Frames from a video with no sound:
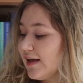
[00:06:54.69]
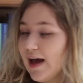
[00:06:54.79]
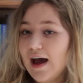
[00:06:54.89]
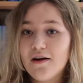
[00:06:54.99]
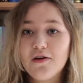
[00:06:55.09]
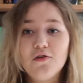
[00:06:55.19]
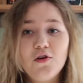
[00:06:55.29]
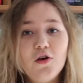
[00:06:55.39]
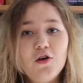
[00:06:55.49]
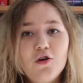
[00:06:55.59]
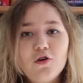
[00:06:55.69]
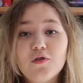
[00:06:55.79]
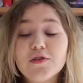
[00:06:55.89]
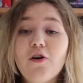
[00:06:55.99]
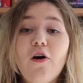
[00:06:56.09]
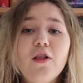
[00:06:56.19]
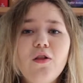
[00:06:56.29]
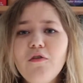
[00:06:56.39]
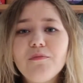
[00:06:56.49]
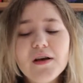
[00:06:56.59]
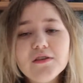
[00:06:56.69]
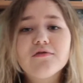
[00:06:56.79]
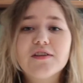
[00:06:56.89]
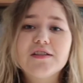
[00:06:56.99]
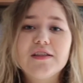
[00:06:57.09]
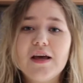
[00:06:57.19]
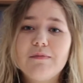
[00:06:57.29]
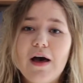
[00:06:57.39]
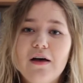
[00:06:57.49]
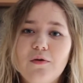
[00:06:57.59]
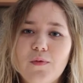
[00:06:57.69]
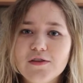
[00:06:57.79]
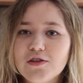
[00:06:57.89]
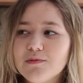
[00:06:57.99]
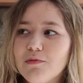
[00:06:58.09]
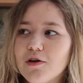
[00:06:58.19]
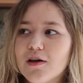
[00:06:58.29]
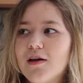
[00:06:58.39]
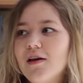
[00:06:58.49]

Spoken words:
Harrow, who's got a lot of buzz recently about her witches book,